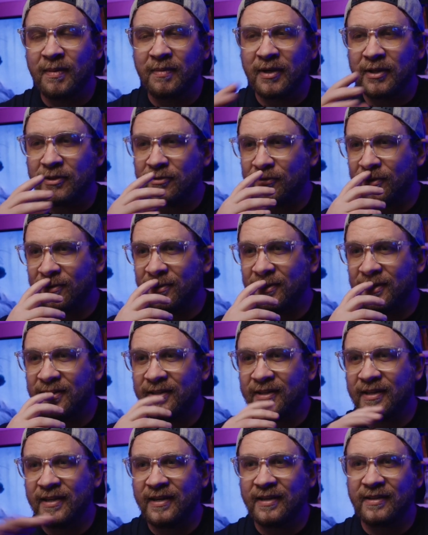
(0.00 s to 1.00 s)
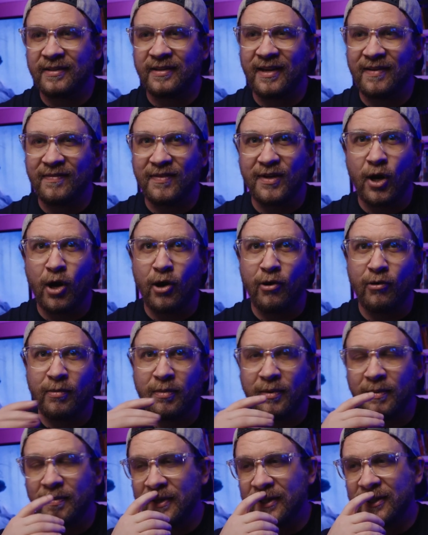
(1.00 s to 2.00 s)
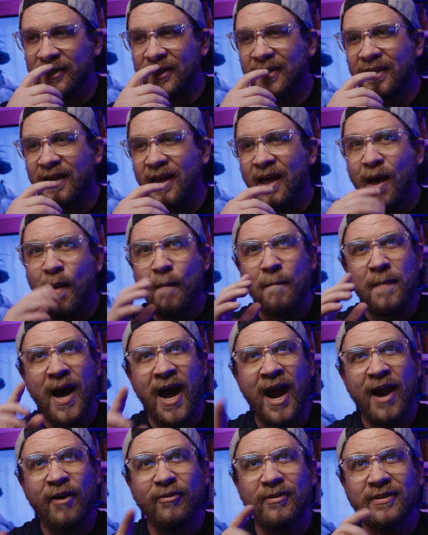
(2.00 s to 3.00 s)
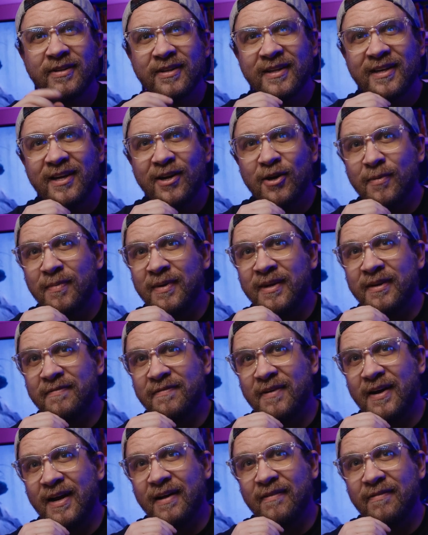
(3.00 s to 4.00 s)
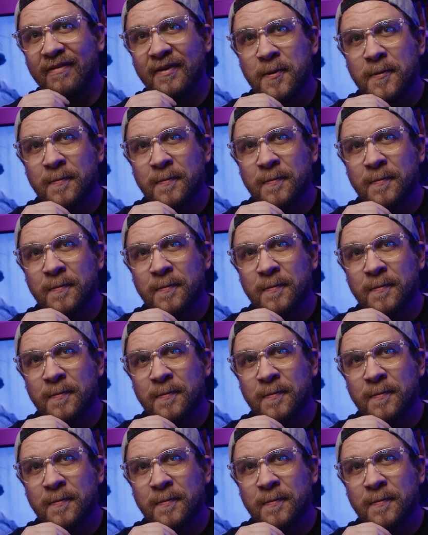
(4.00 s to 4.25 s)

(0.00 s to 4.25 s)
I'm going to throw this in as kind of an honorable mention. Pirates of the Caribbean 5.